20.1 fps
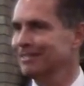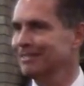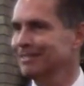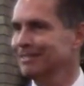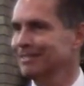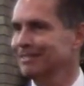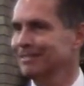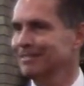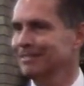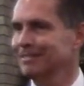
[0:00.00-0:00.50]

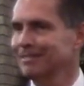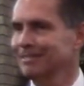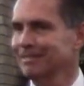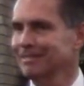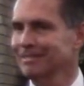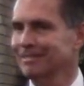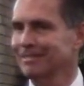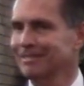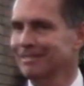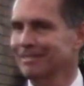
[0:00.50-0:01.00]

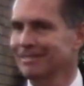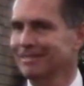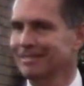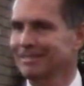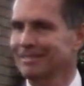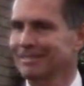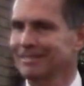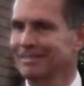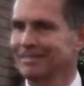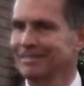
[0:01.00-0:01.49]

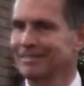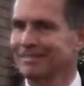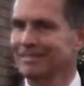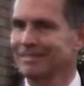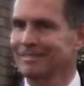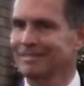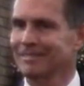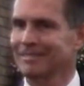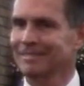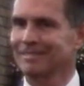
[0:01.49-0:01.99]

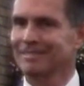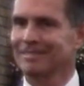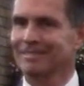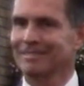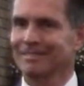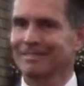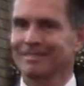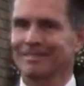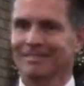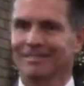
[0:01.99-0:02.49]

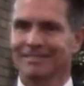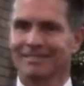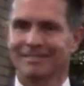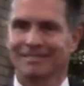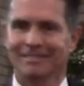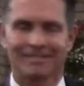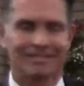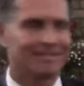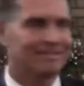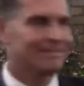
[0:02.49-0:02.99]

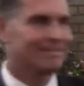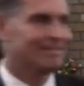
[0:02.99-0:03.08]
(silence)